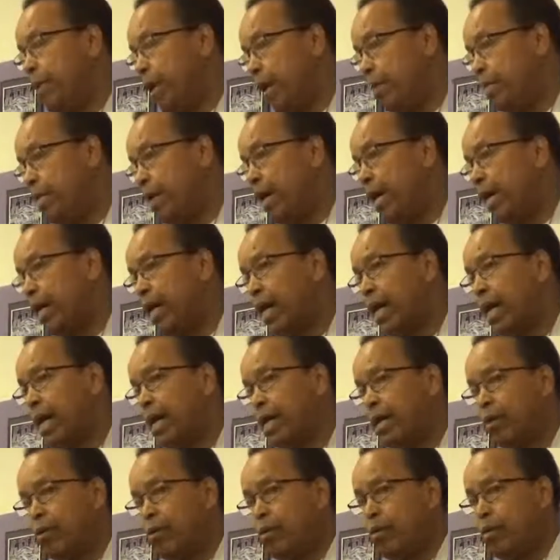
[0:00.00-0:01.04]
Amara
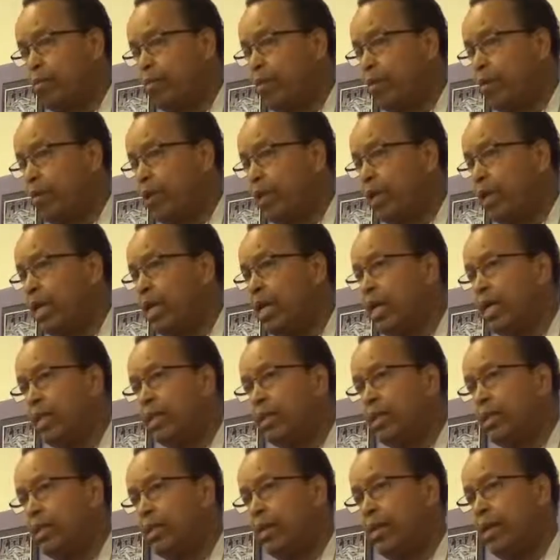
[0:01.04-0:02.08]
and Oromo
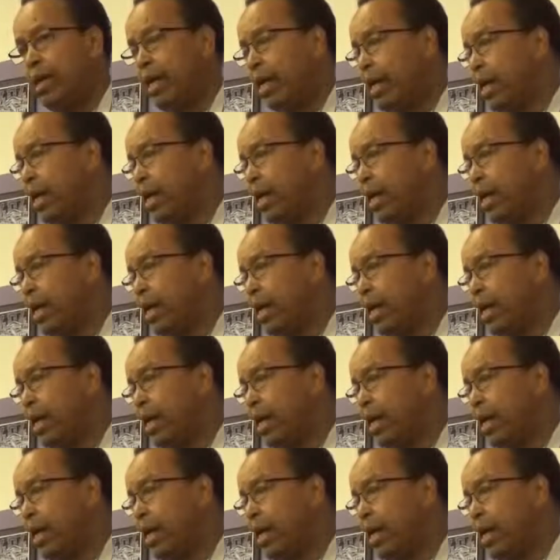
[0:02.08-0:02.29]
elite